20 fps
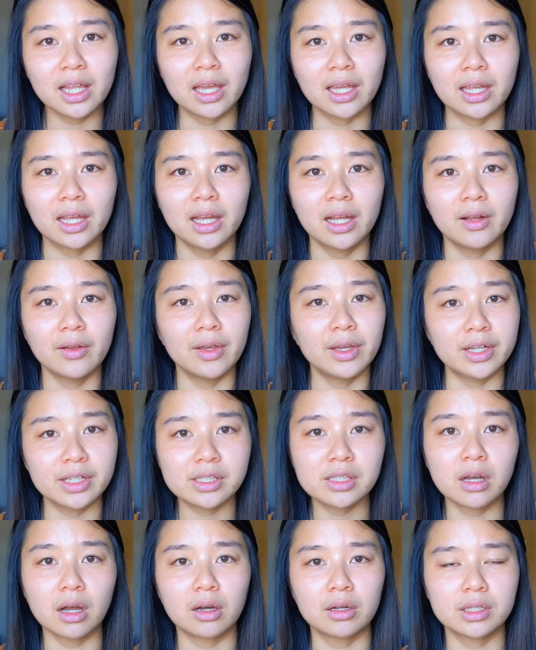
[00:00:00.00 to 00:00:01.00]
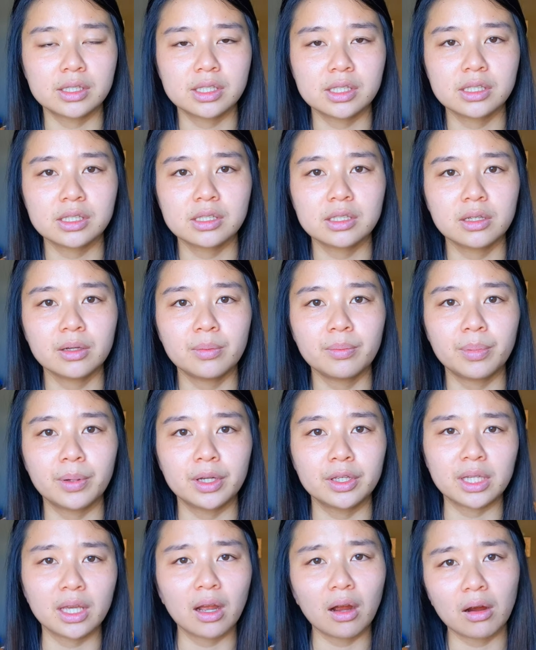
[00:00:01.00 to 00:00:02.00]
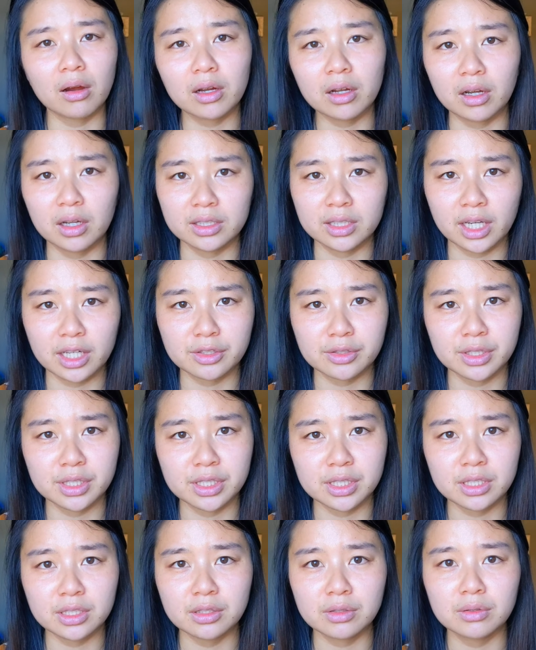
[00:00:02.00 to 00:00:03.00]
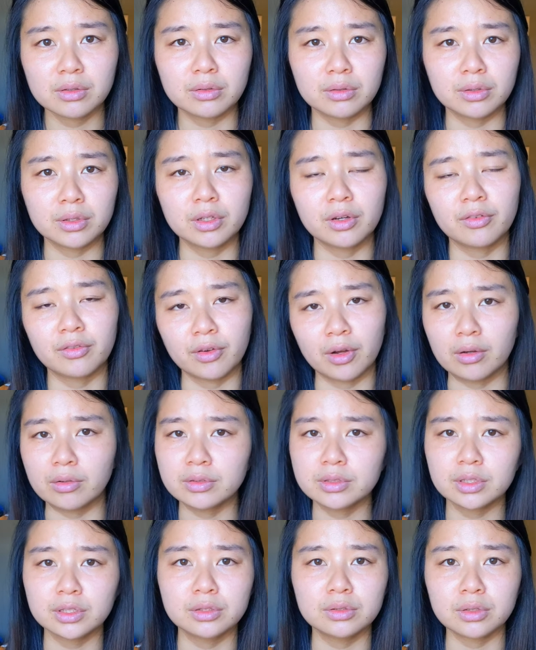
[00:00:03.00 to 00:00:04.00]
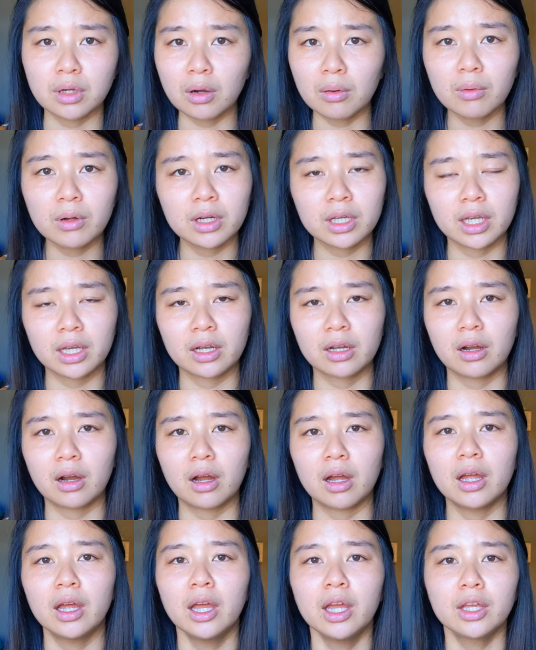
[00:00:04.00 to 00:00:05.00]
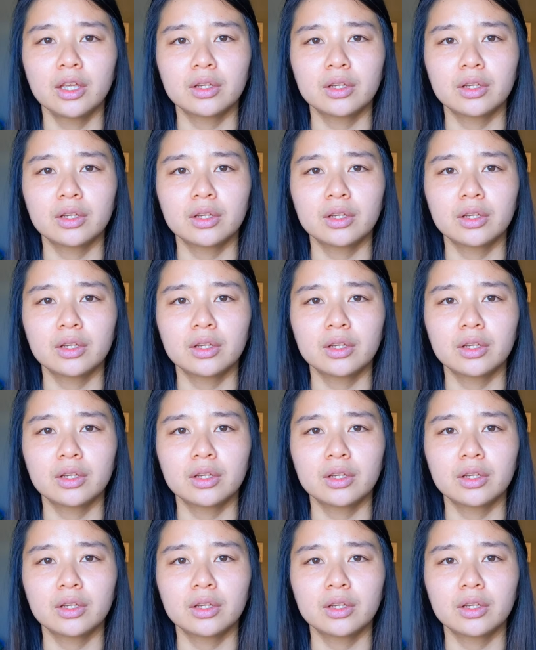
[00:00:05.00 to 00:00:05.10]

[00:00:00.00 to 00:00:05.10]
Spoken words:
like, it is the honor system, but they are contact tracing you through your phone, so you don't want to get caught.